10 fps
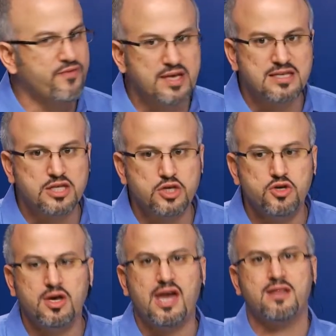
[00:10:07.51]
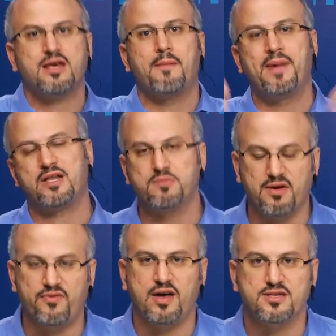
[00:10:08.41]
fix it to you and come back to
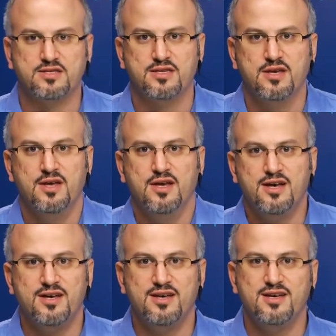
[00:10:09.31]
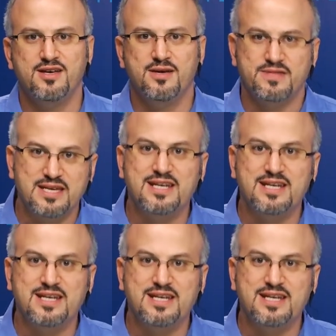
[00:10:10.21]
my face. I